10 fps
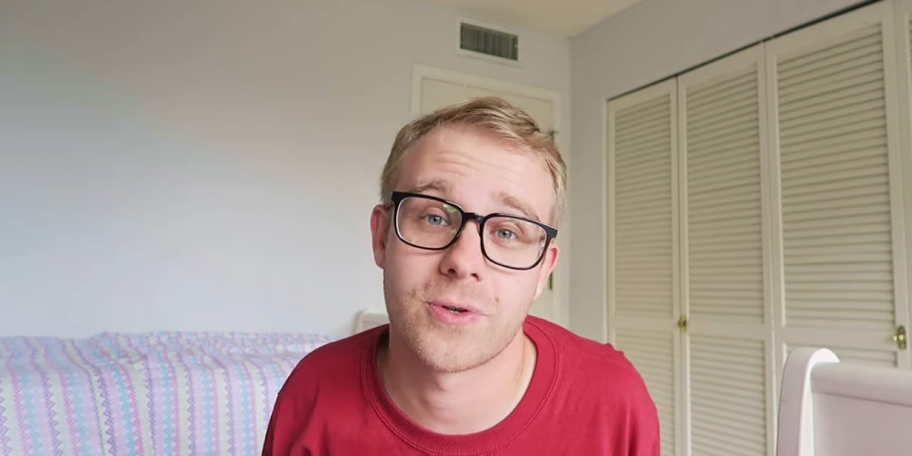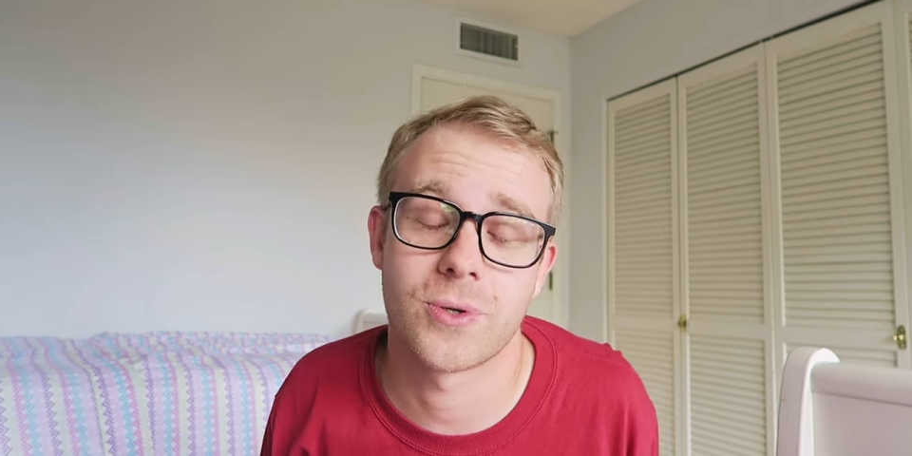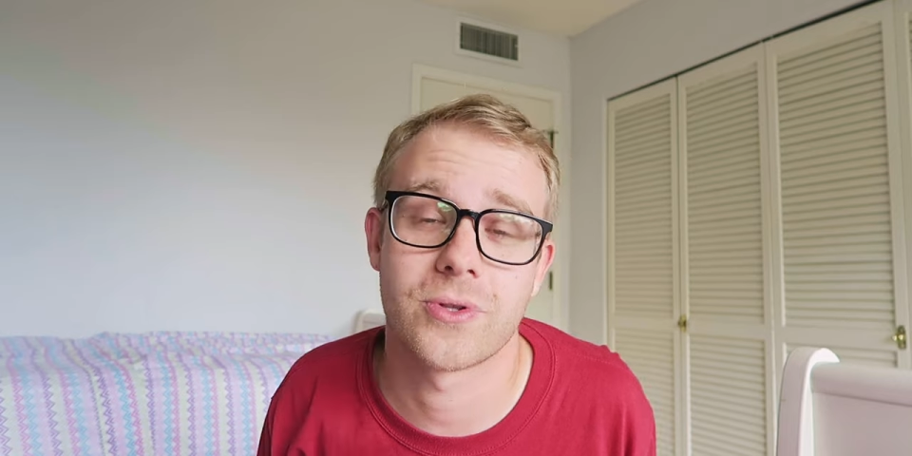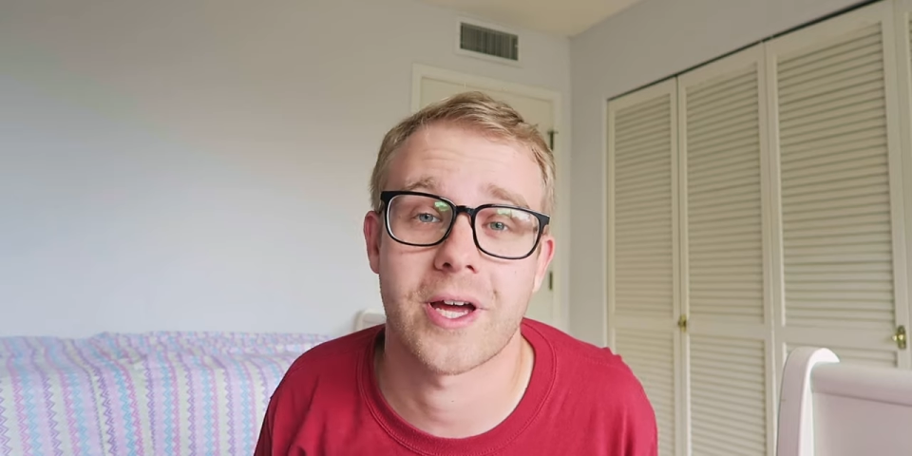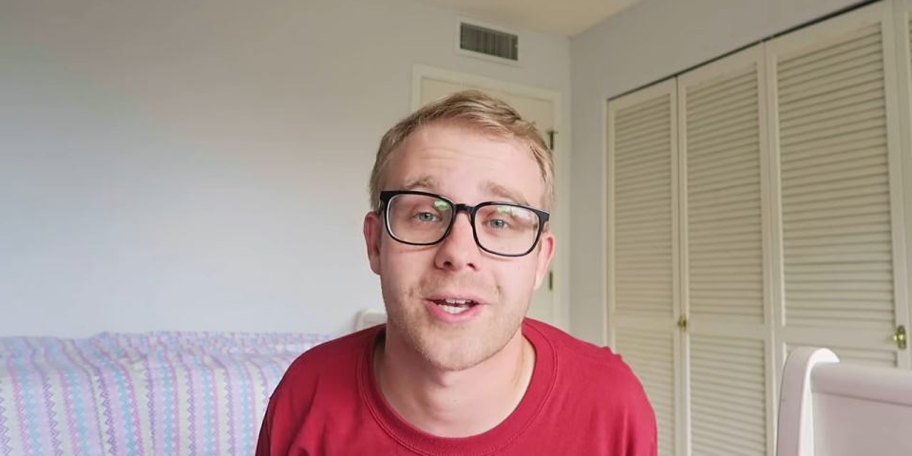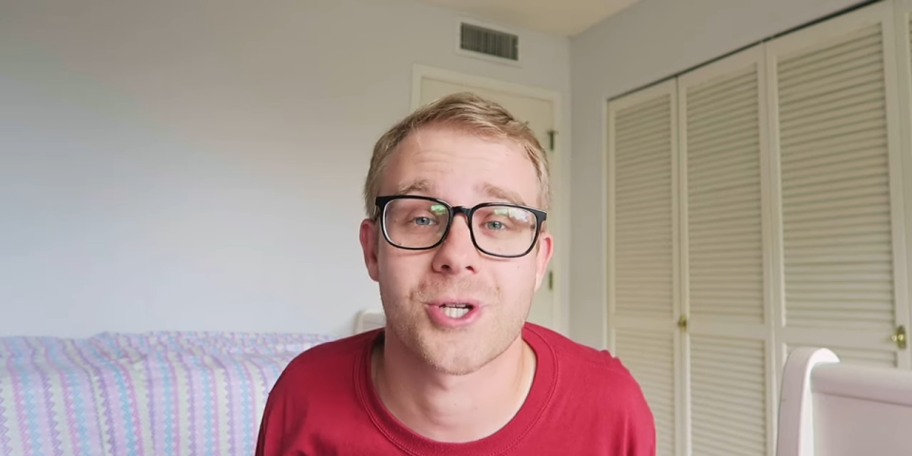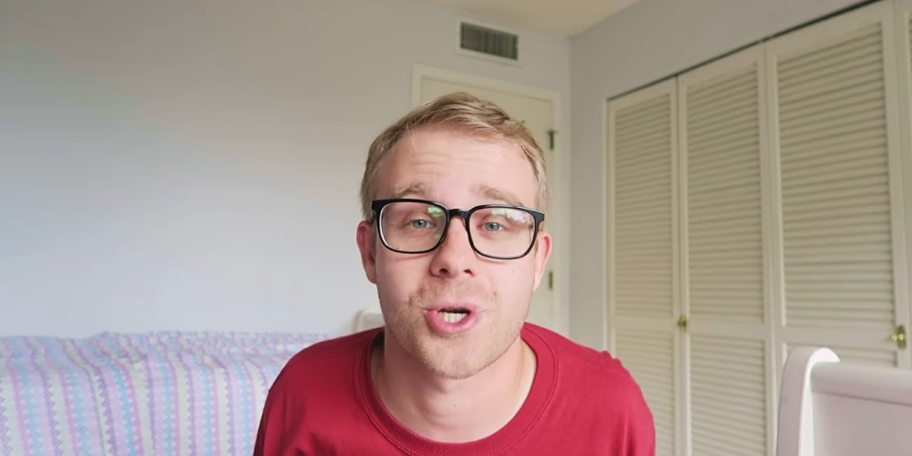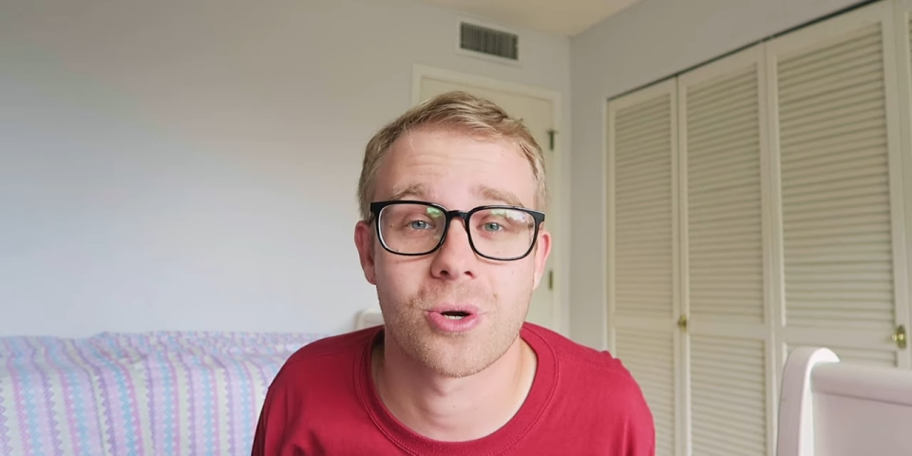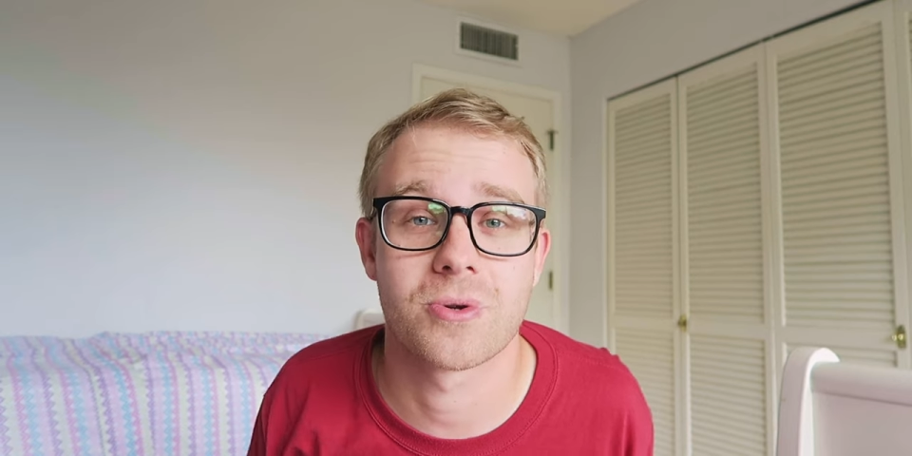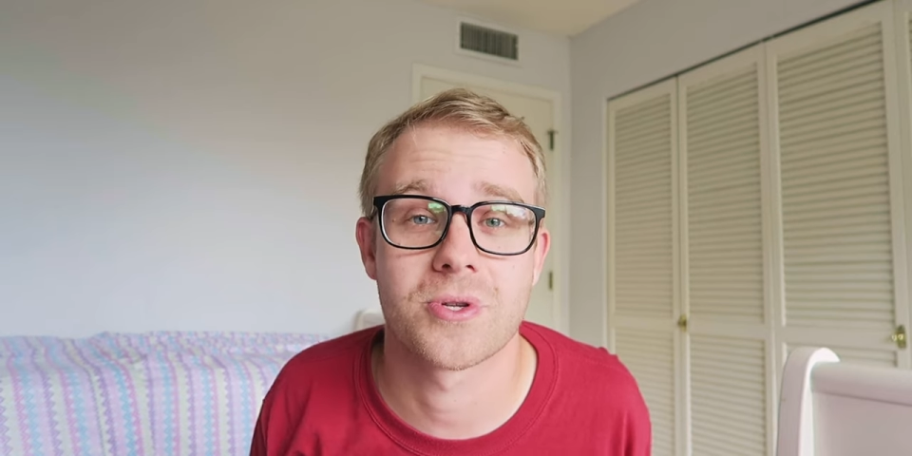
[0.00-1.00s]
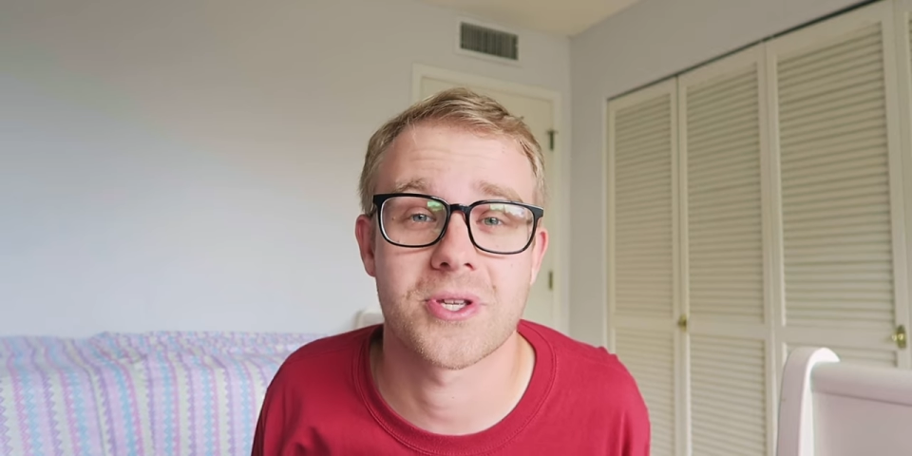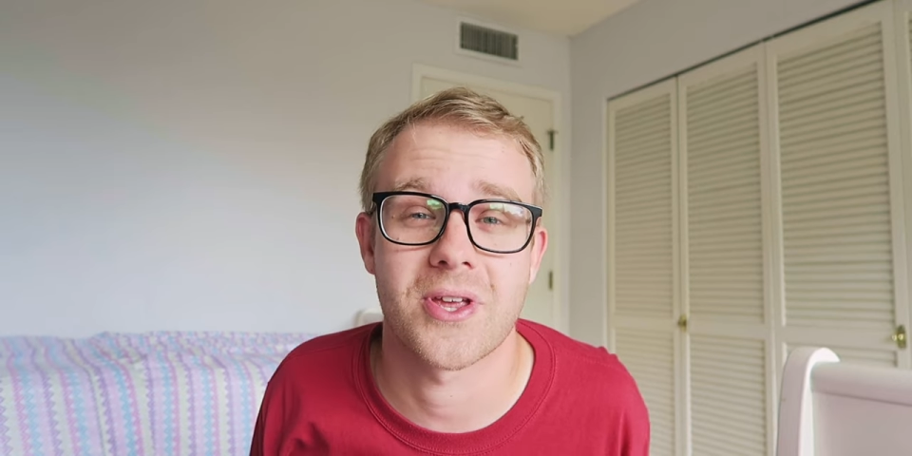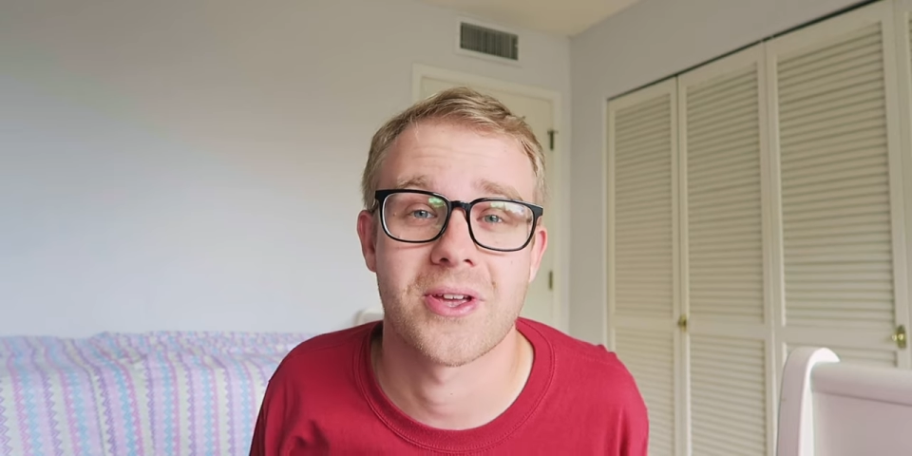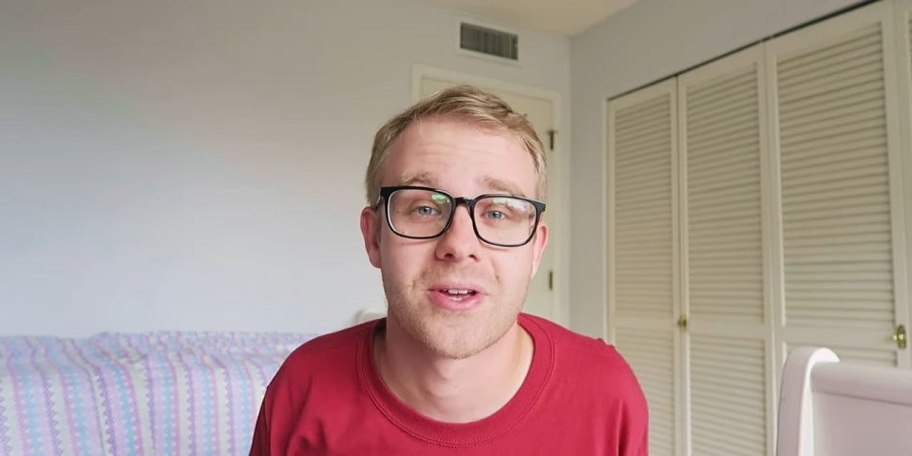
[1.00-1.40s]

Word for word: of you that chose